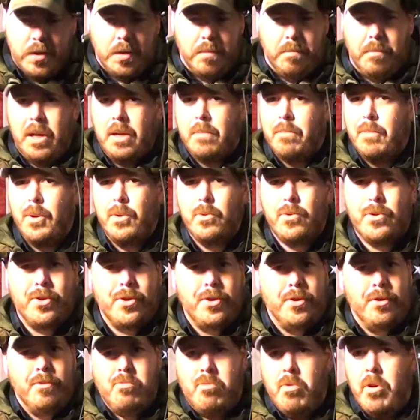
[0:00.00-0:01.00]
some muck
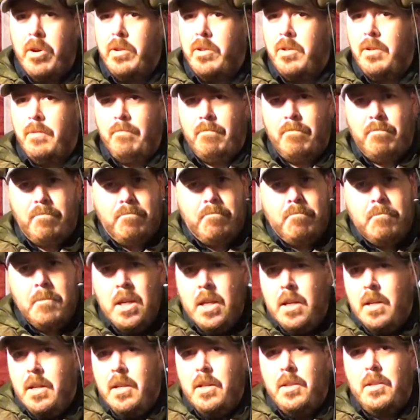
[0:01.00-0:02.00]
boots, wearing some
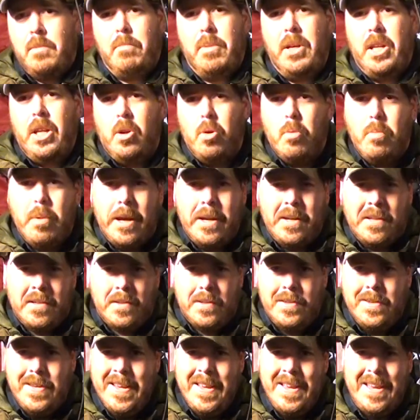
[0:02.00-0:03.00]
BDU
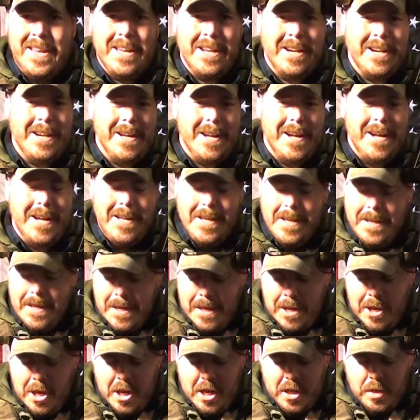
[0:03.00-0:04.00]
pants, and
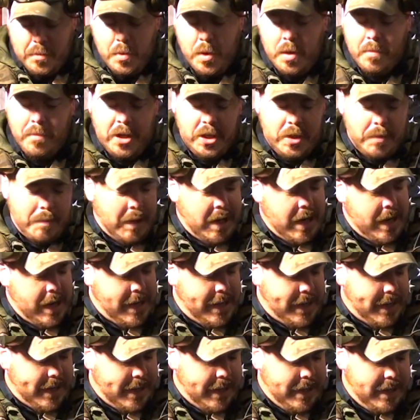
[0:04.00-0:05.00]
it's pretty much
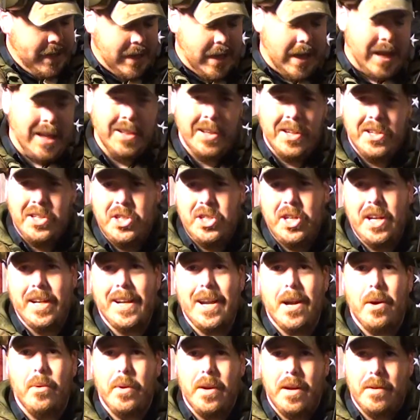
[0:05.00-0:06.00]
my, hey, let's check
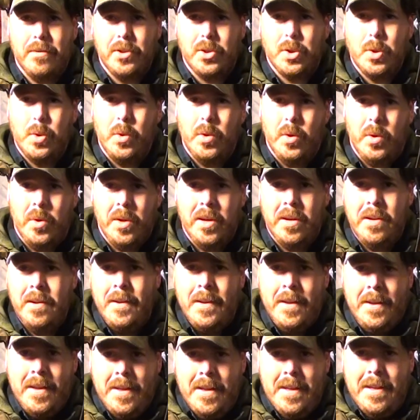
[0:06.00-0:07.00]
out whatever's going
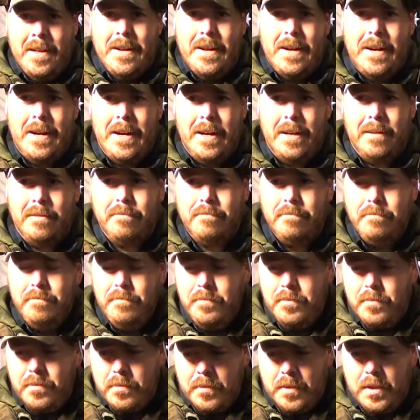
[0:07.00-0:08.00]
on
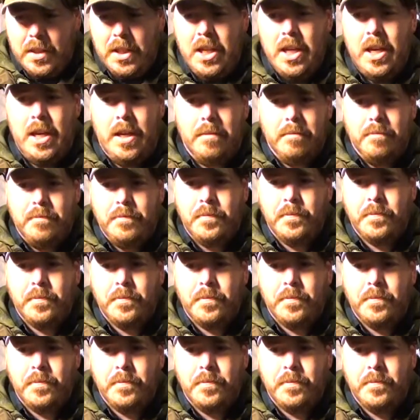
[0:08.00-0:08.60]
kit.